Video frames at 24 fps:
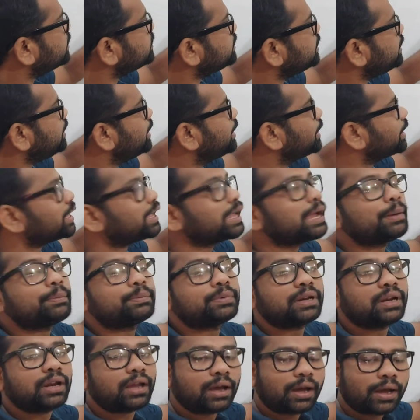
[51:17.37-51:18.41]
as a
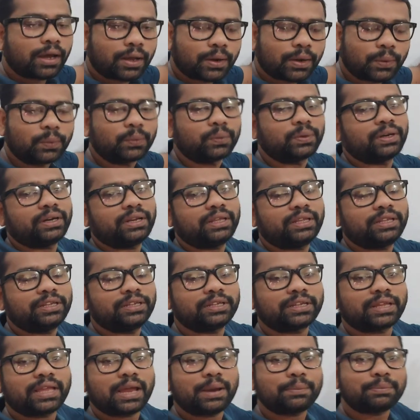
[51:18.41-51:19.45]
capital R
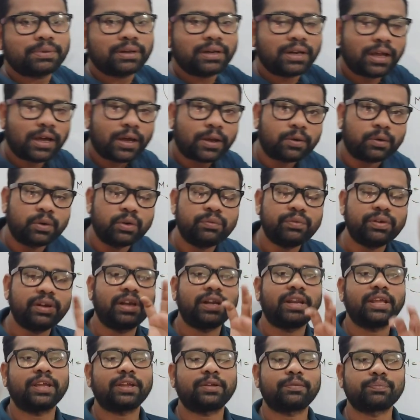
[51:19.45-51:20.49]
only. Capital R only
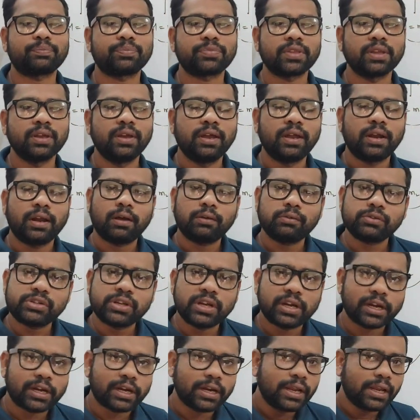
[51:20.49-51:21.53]
we'll take. Now,
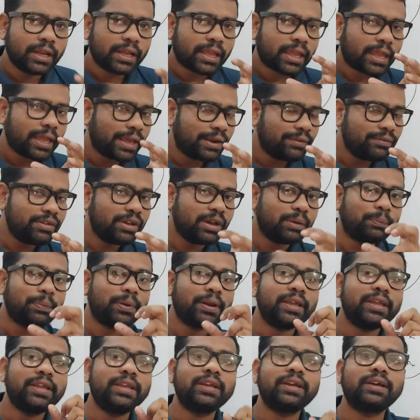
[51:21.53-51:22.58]
children, can we
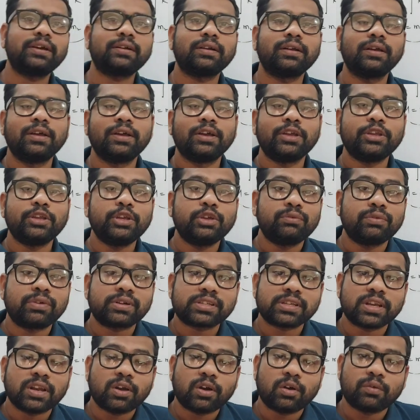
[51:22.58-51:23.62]
apply here
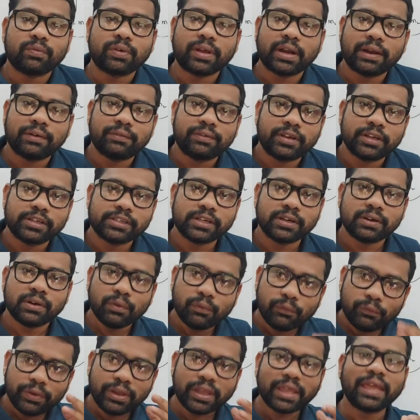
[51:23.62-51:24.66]
universal law of
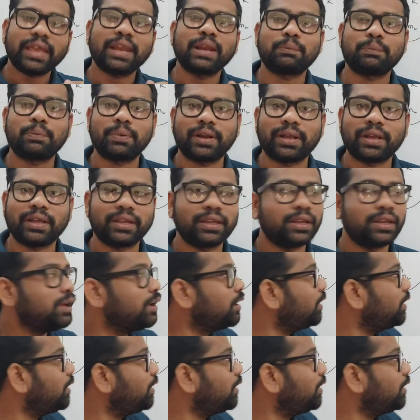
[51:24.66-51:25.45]
gravitation? We can apply.